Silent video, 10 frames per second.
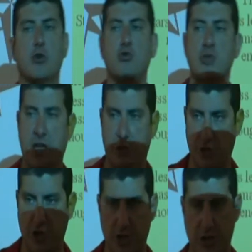own
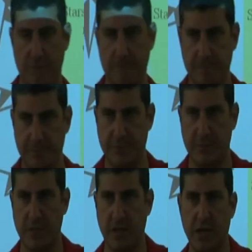energy.
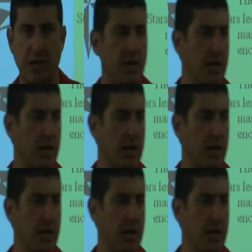Okay?